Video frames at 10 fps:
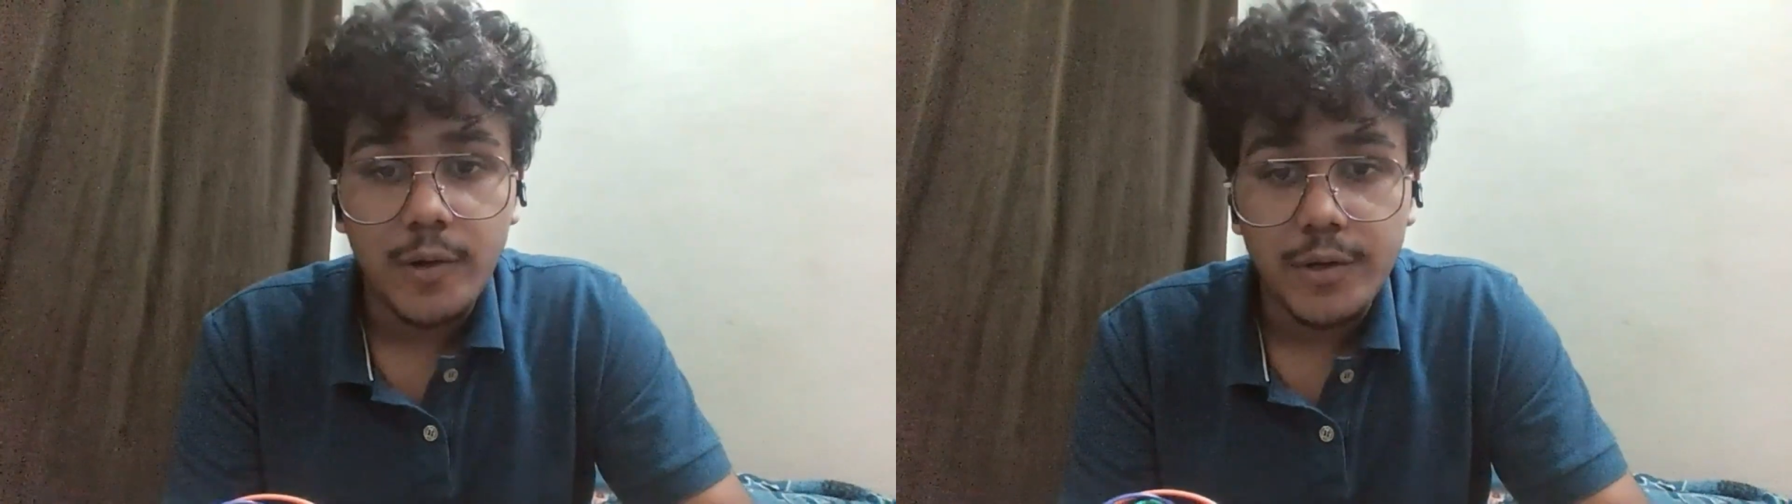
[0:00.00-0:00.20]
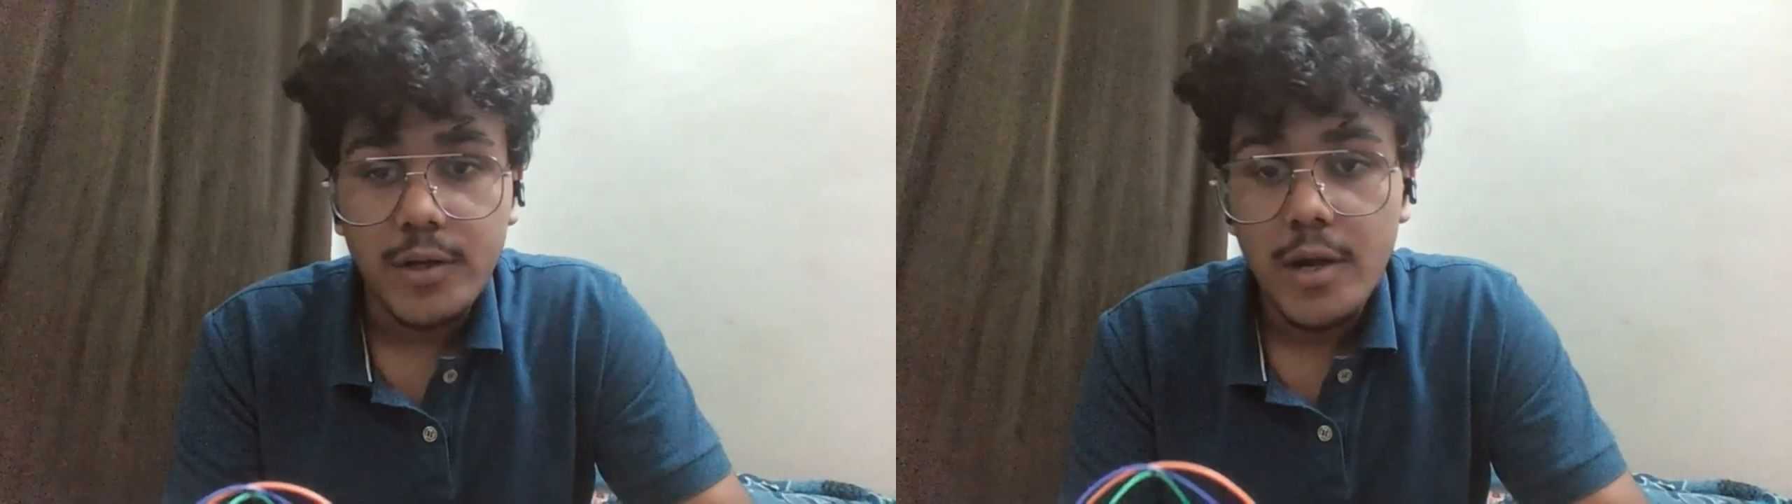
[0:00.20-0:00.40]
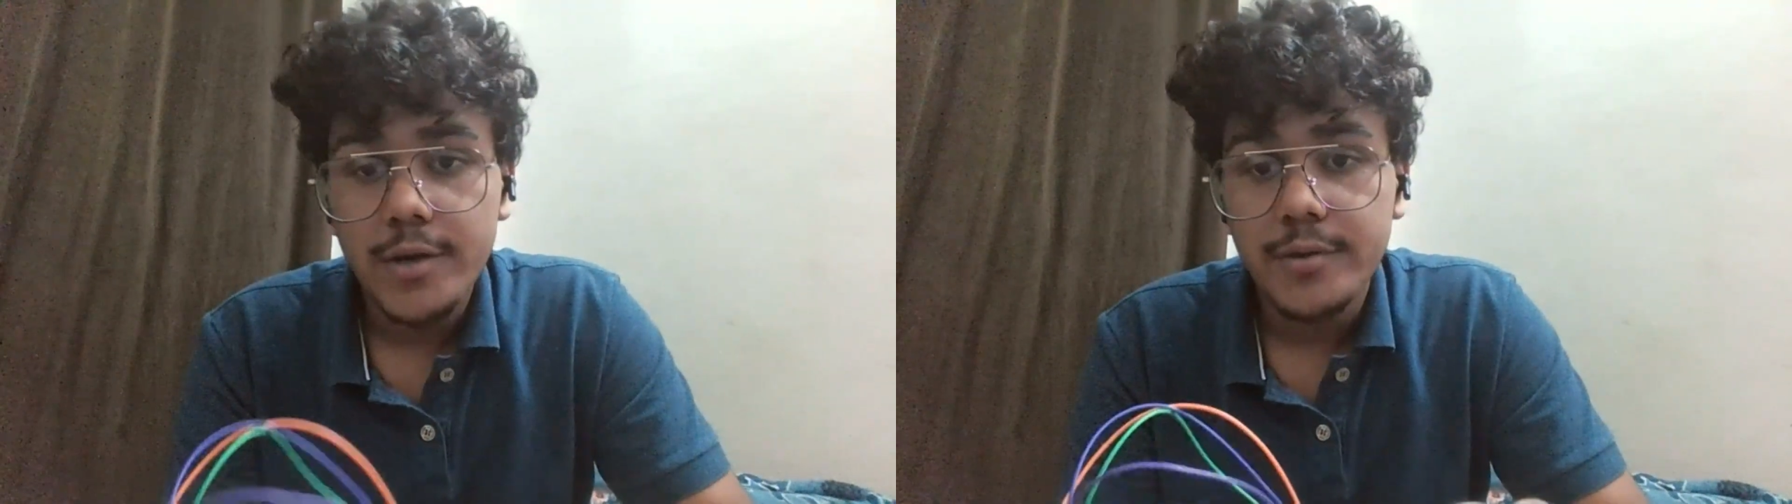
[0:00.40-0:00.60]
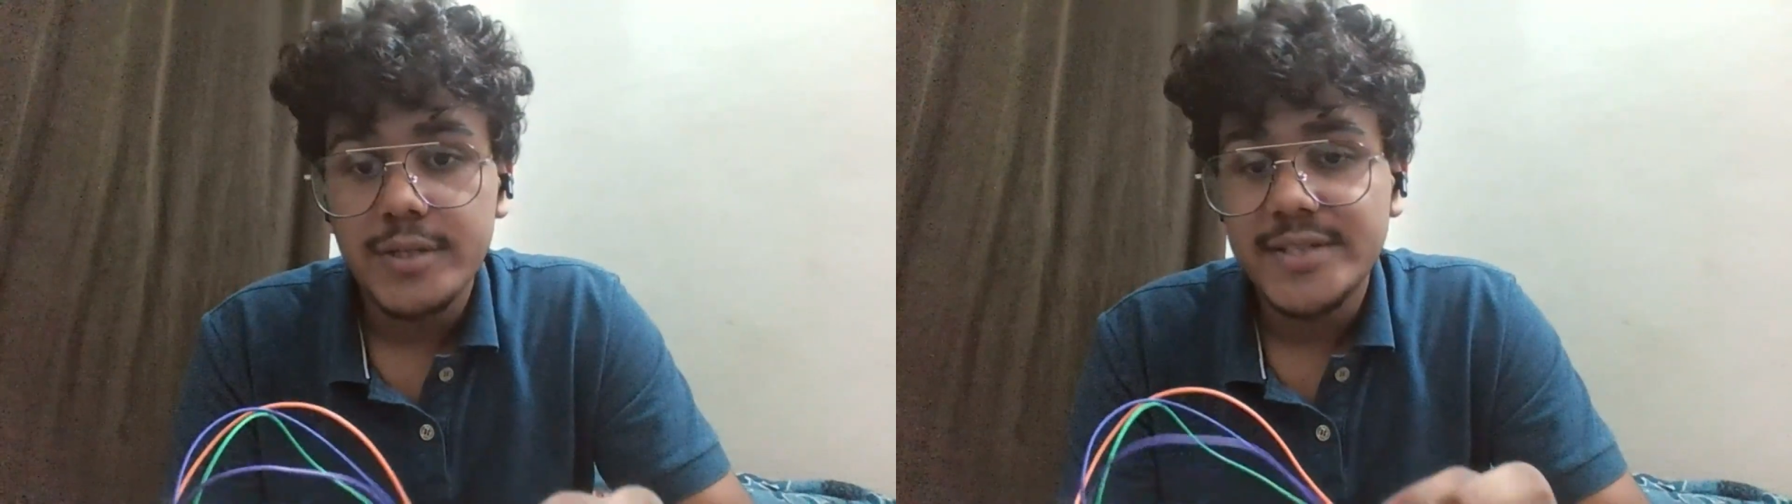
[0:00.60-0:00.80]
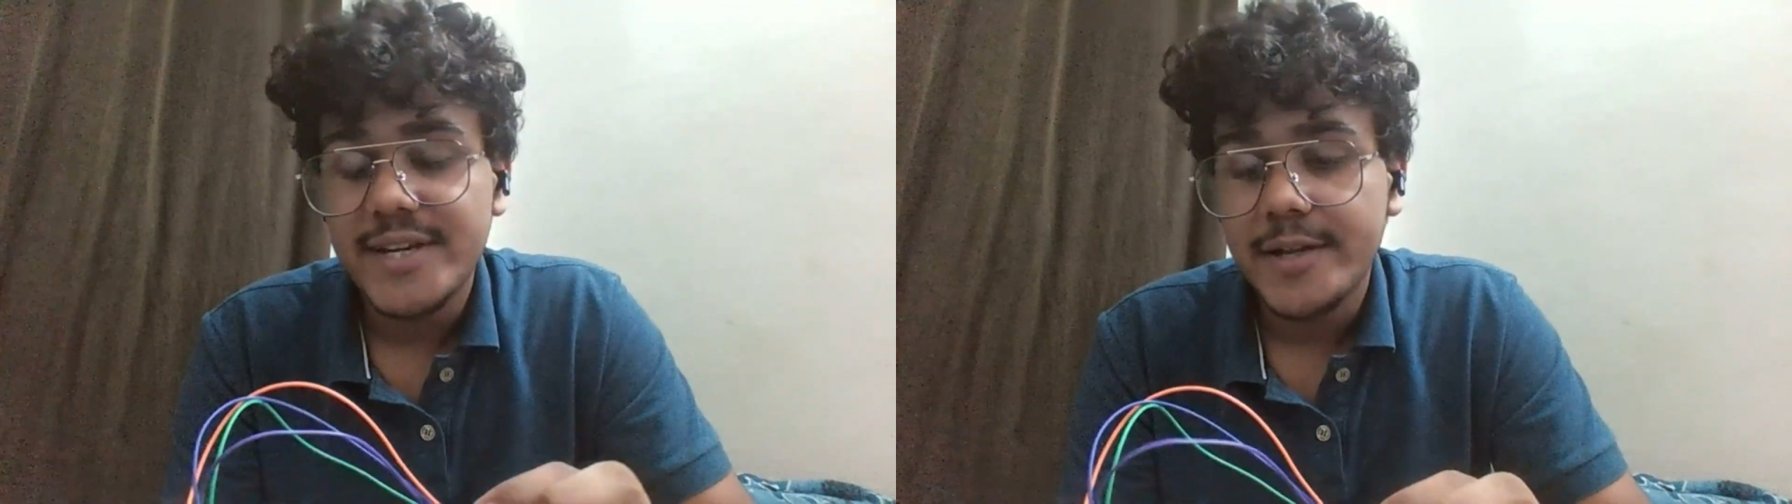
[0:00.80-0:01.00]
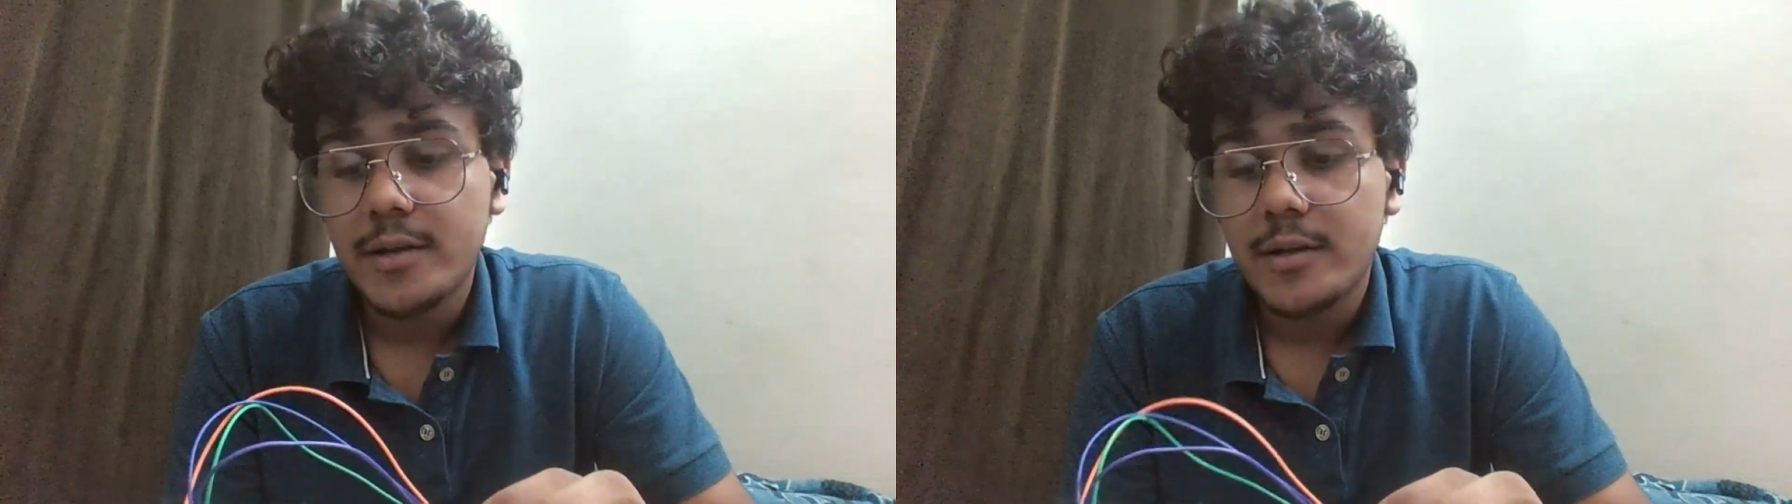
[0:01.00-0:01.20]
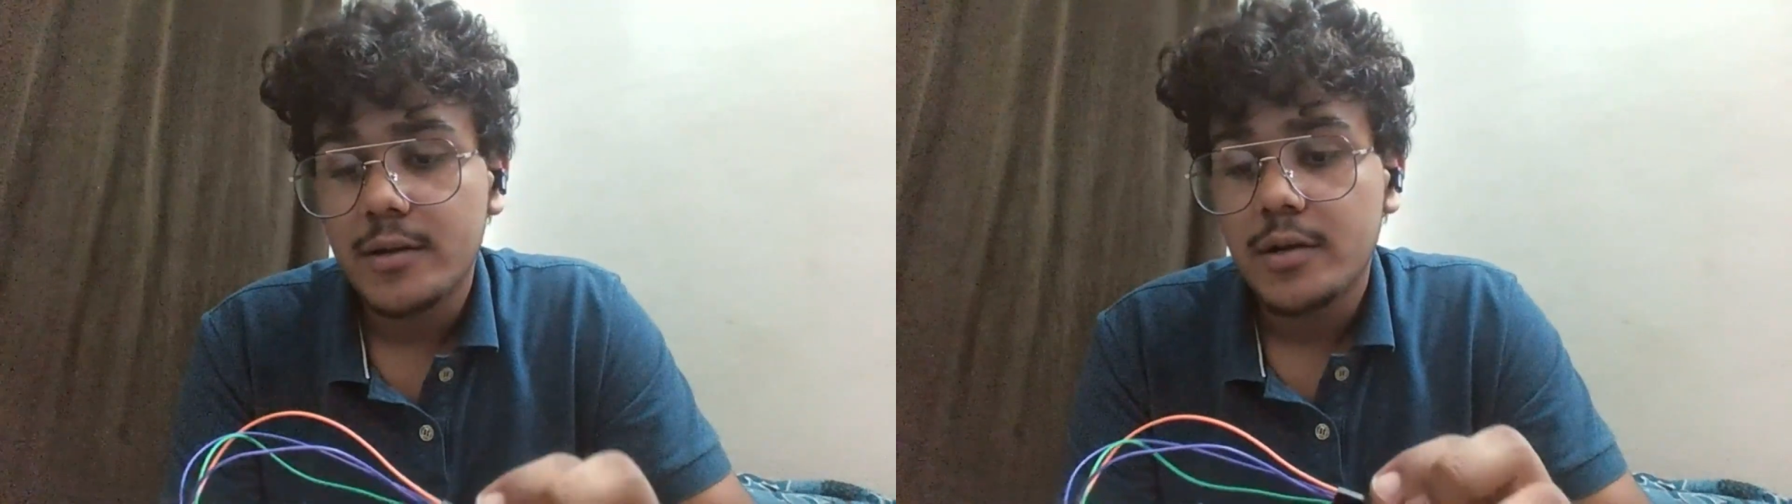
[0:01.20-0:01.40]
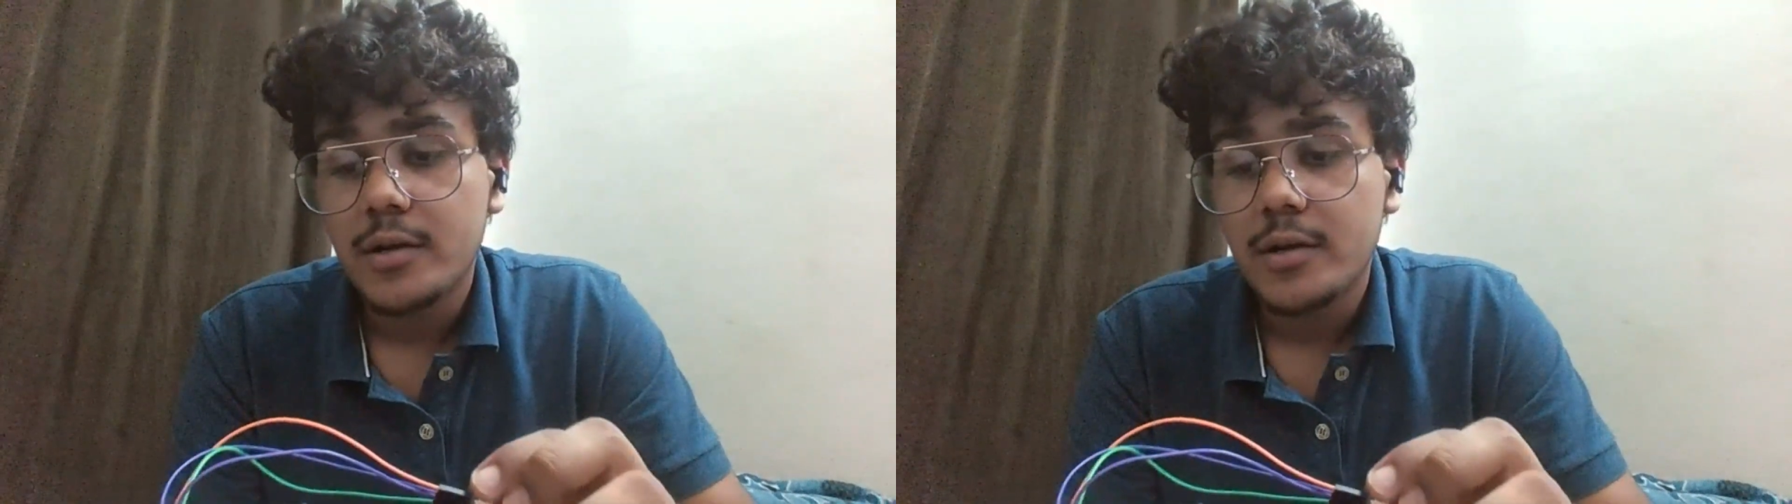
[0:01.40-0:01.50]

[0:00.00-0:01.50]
on to the setting